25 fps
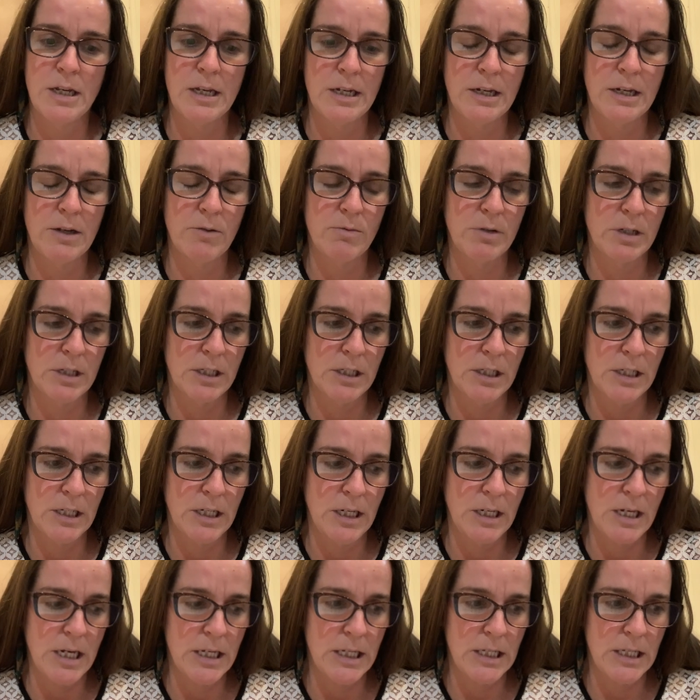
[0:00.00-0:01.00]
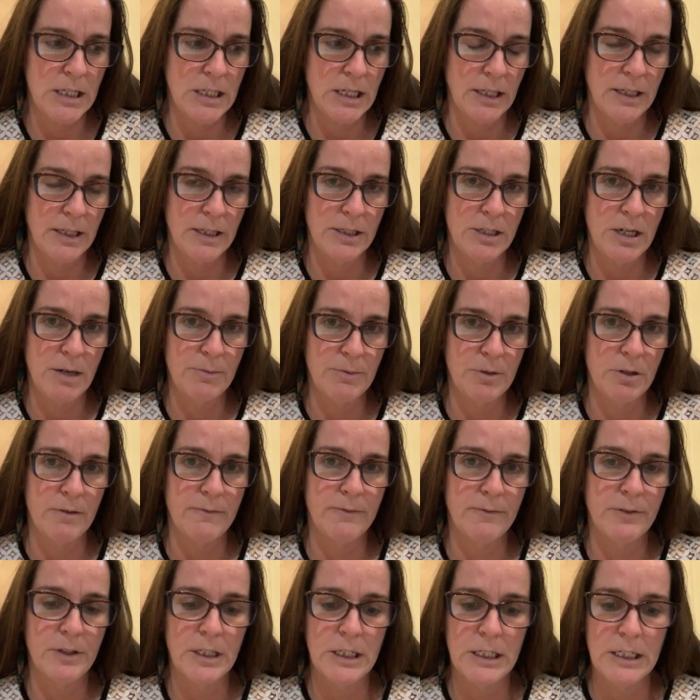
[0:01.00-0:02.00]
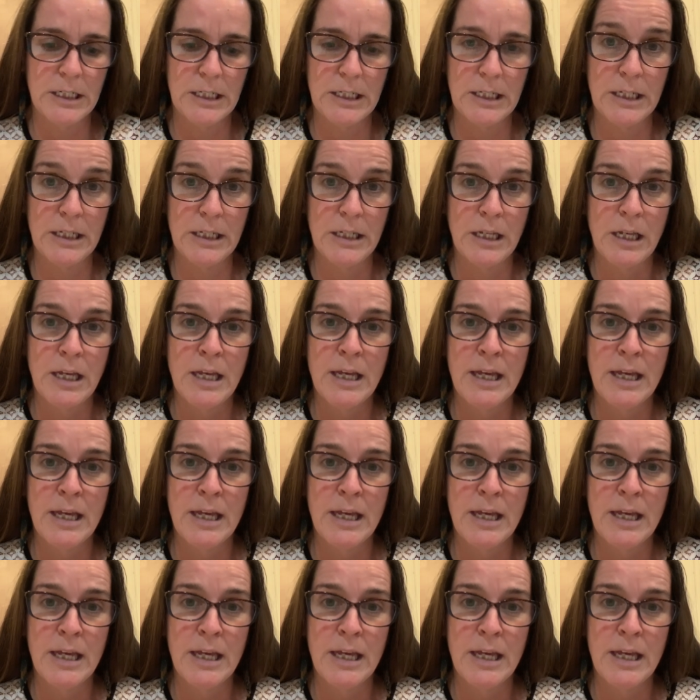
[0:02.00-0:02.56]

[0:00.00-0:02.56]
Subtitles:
and I wanted a nice solid chapter on validity,